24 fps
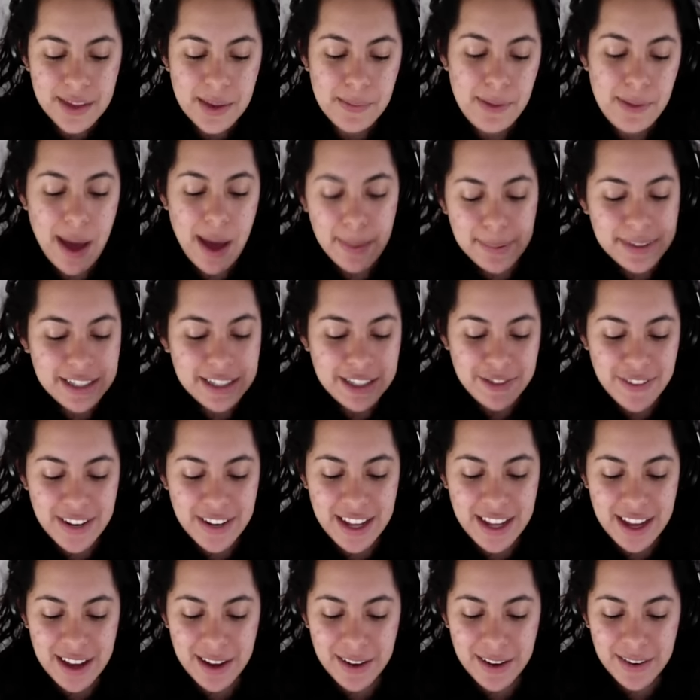Publish
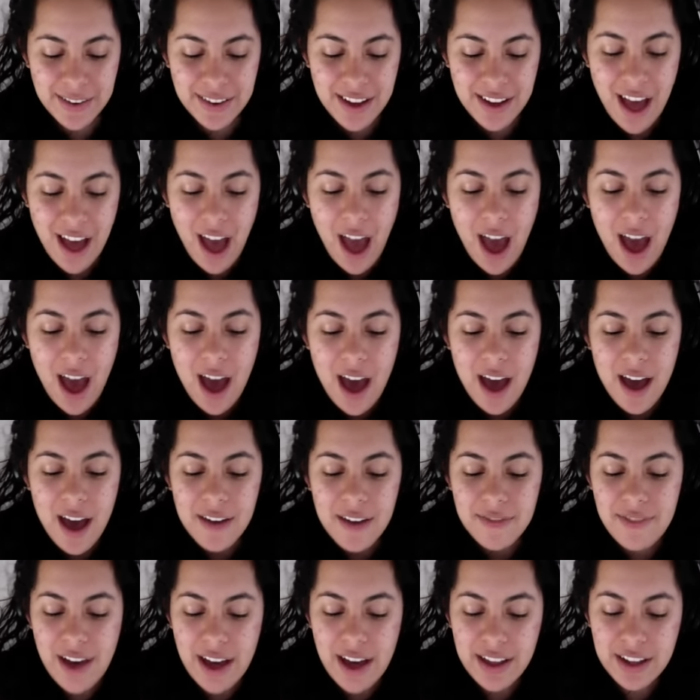video.
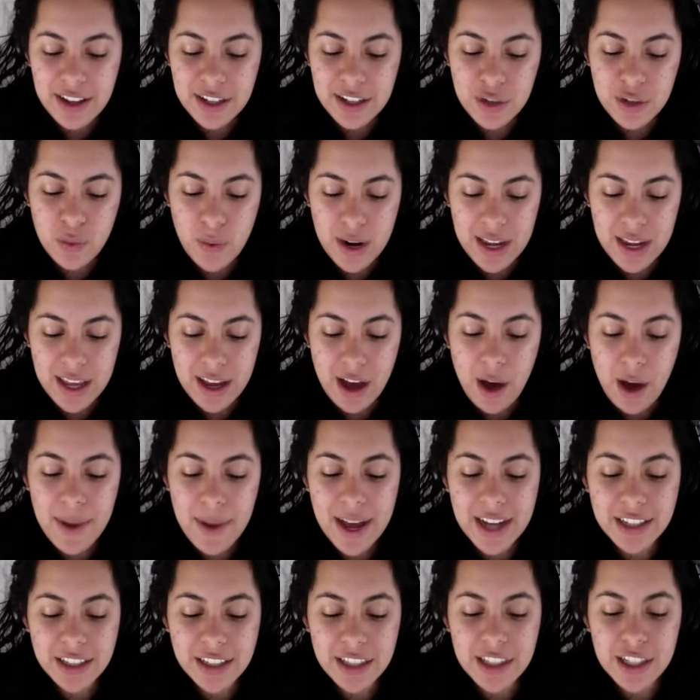Value 20. Oh my
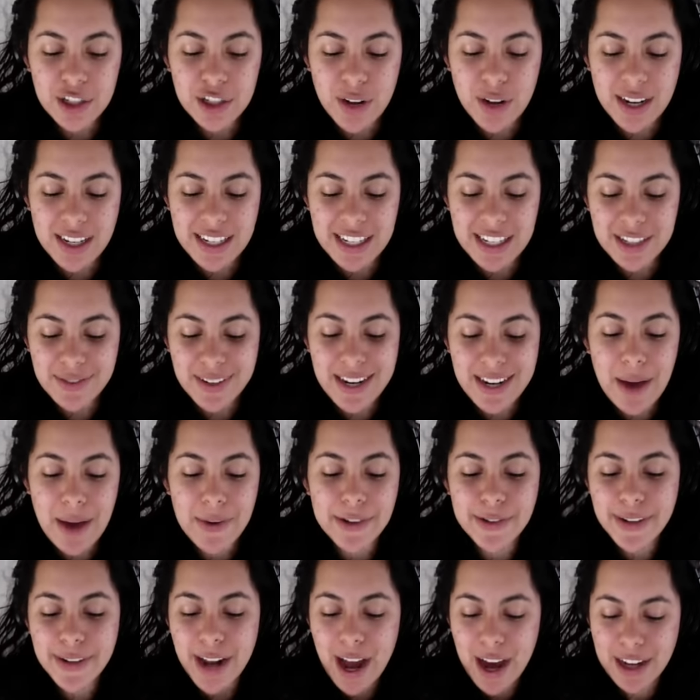gosh, the trendiness right now
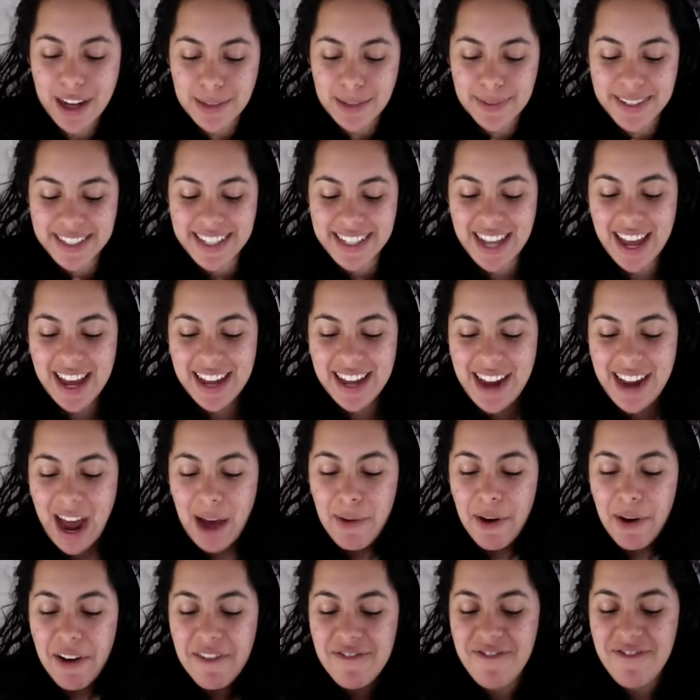is 100%. I
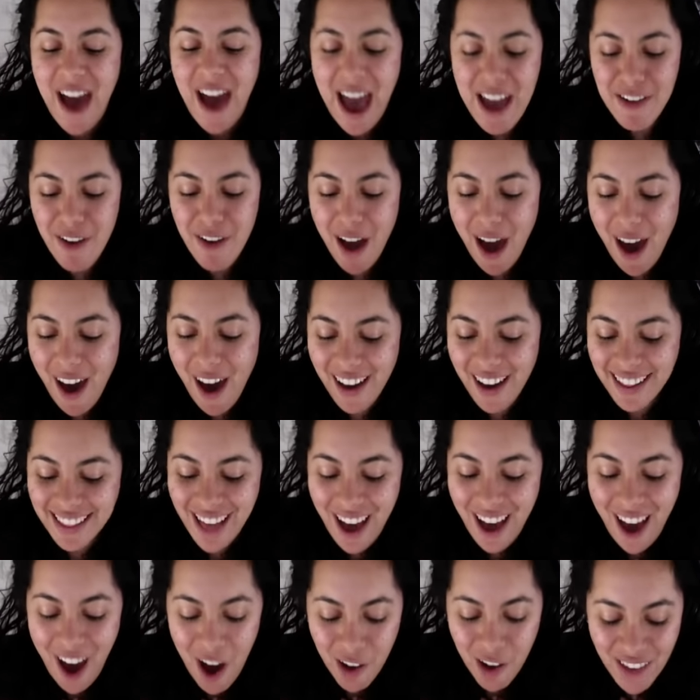went viral.
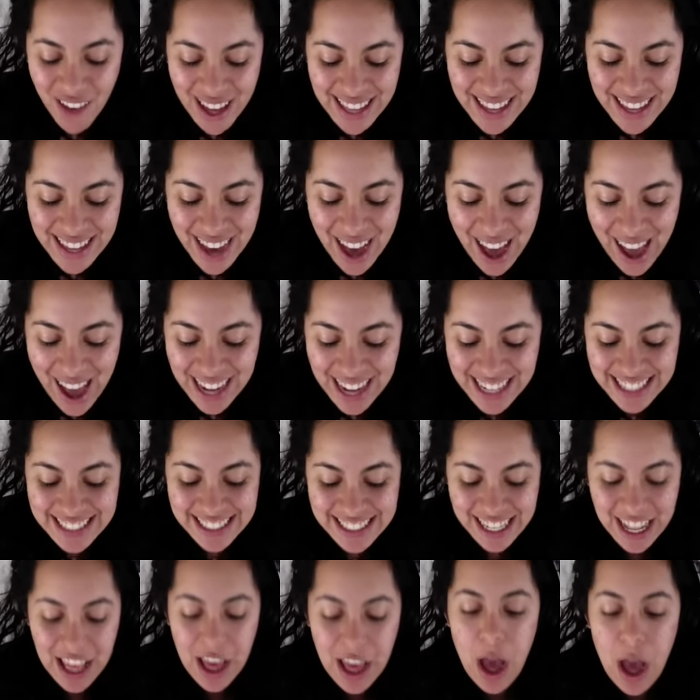Oh my gosh.
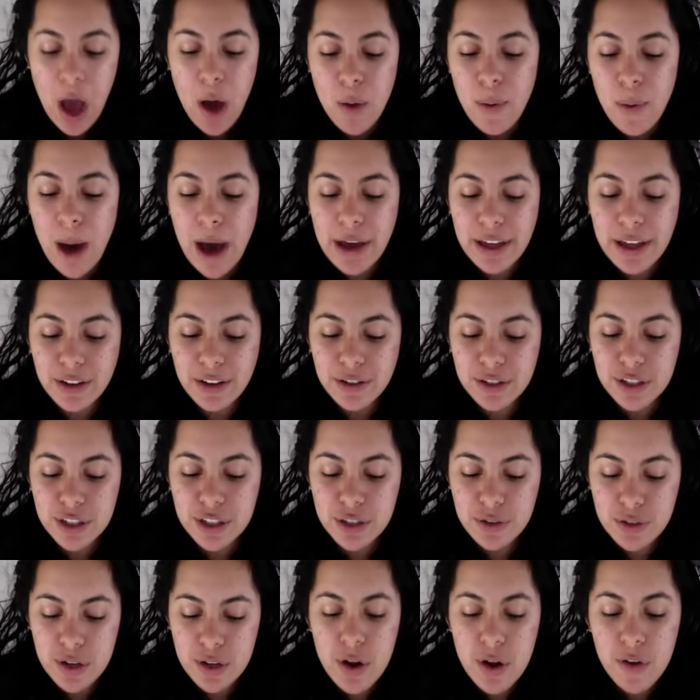Well,
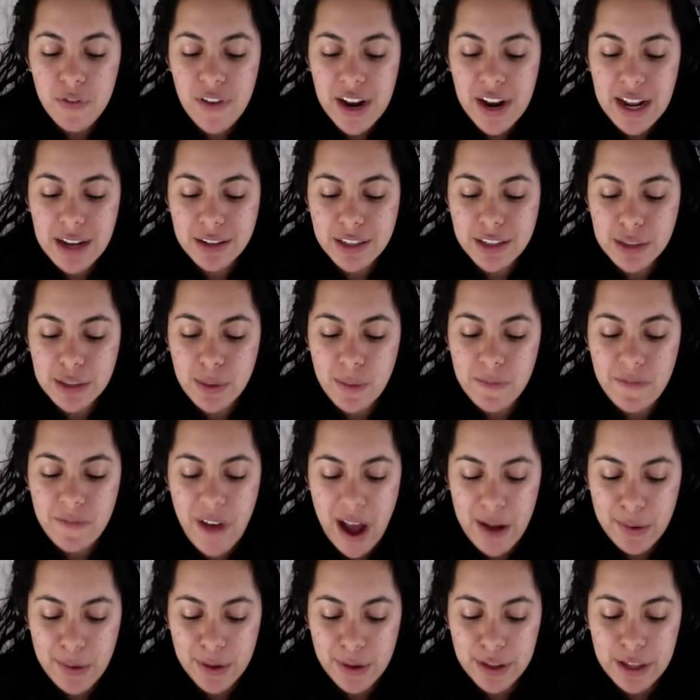your video just went
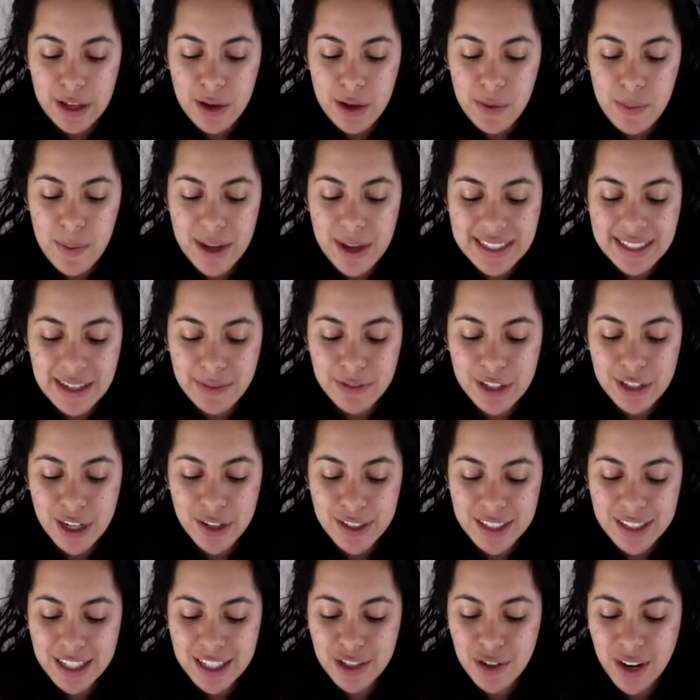viral. You must have
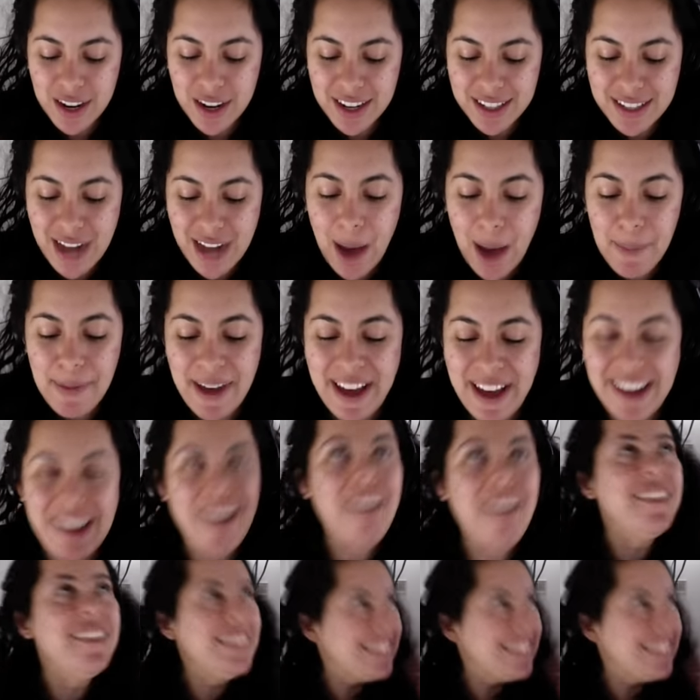chosen a trending topic.